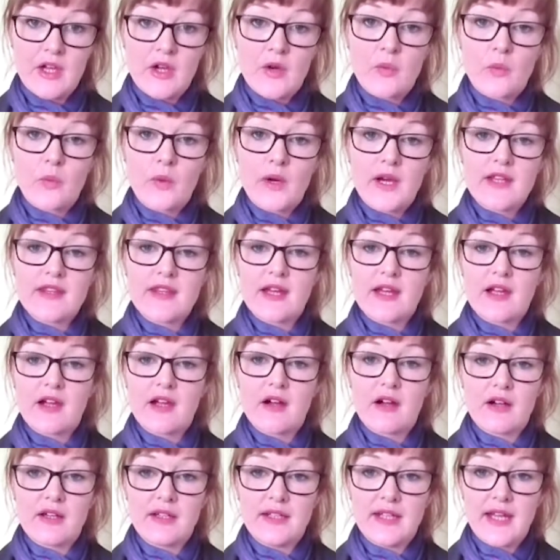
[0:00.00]
Where they
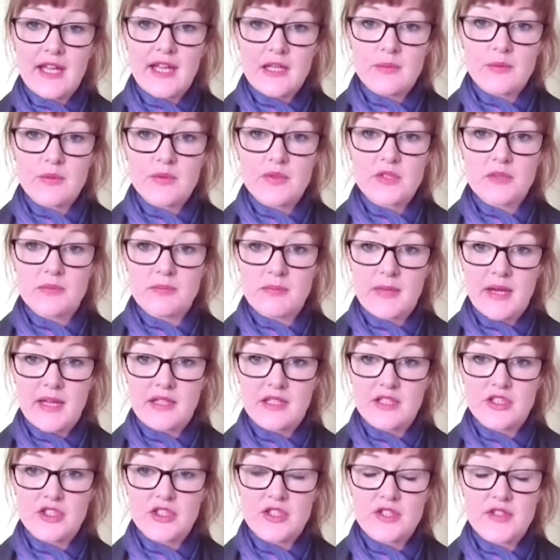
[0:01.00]
are unable to
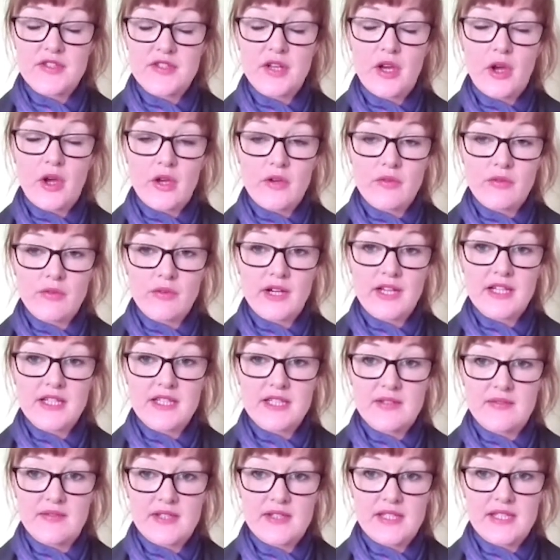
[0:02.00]
manage this
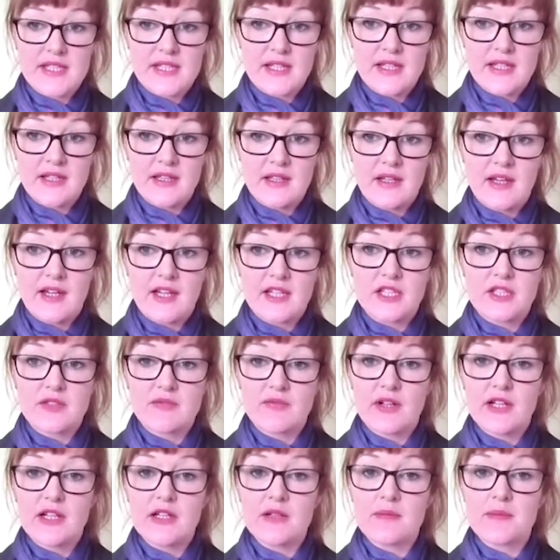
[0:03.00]
overactivity and
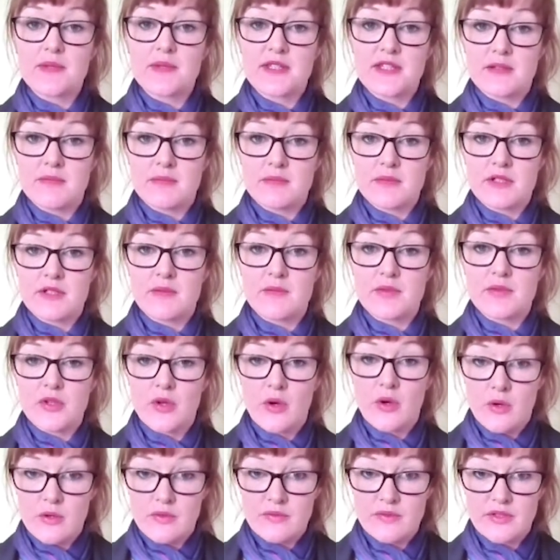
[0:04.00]
develop symptoms
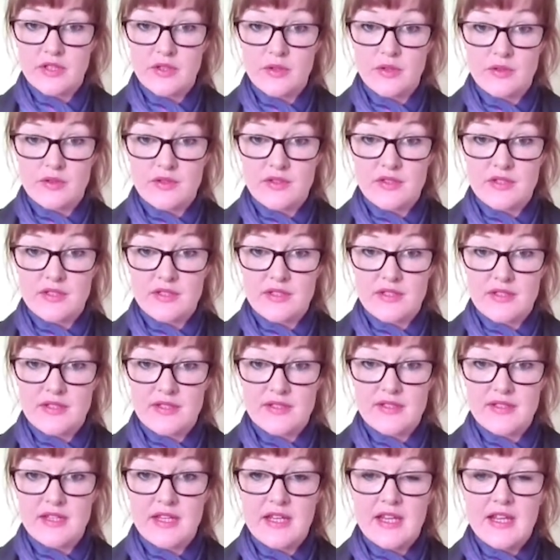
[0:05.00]
of
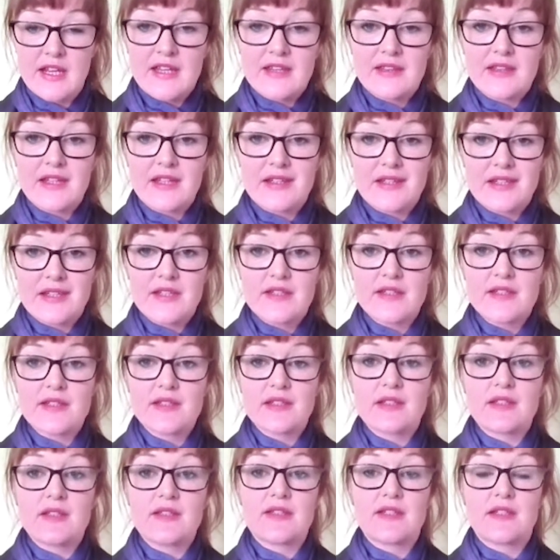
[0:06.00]
incontinence, then this is
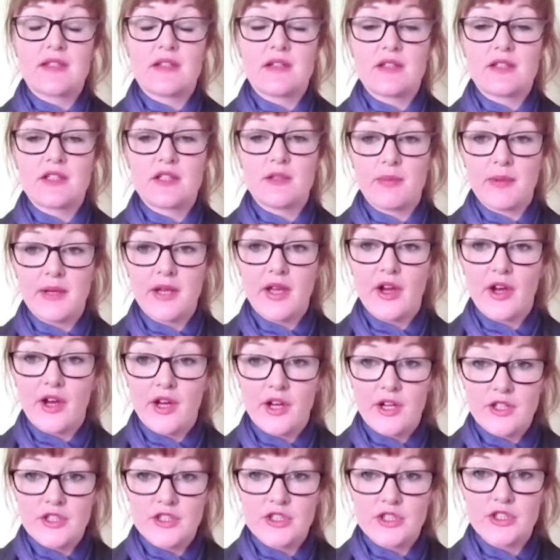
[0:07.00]
considered to be
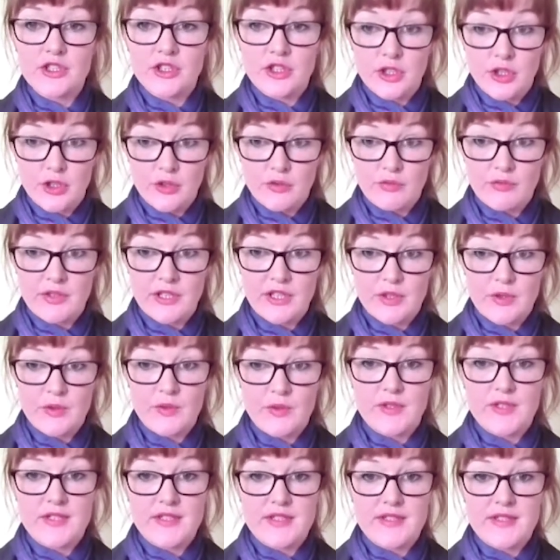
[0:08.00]
urge urinary
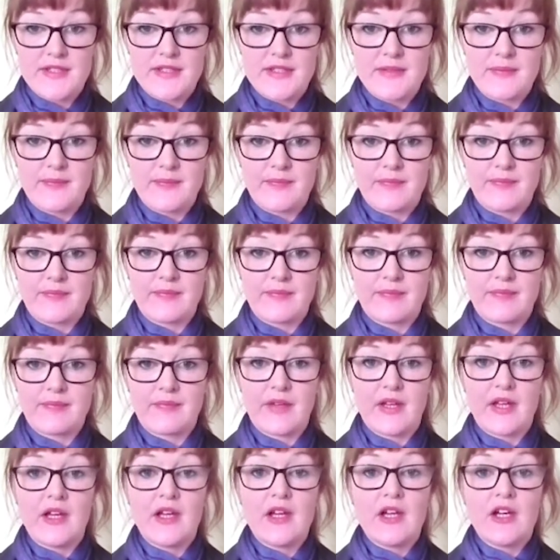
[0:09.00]
incontinence.
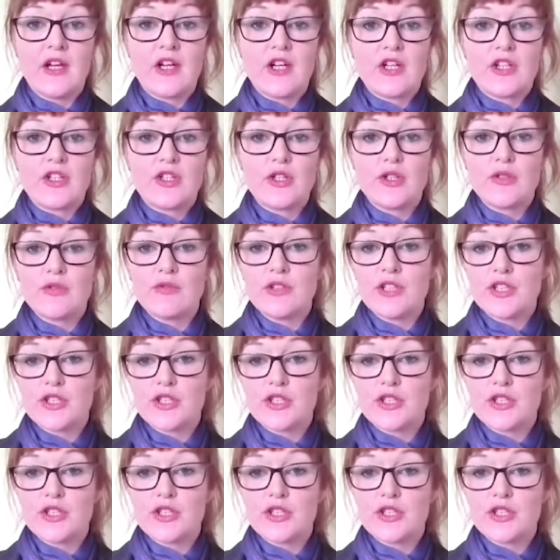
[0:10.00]
Urinary